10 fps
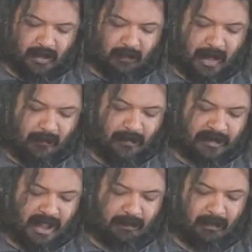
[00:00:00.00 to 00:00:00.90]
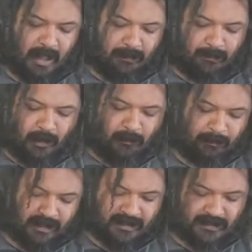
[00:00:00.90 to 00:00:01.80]
around the table on
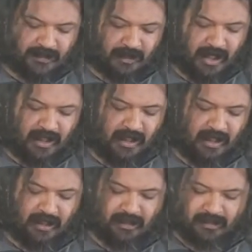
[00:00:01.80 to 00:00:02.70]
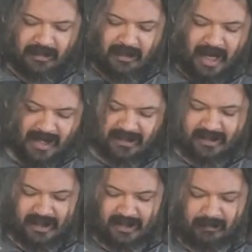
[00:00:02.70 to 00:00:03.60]
purpose to try to get it to not stick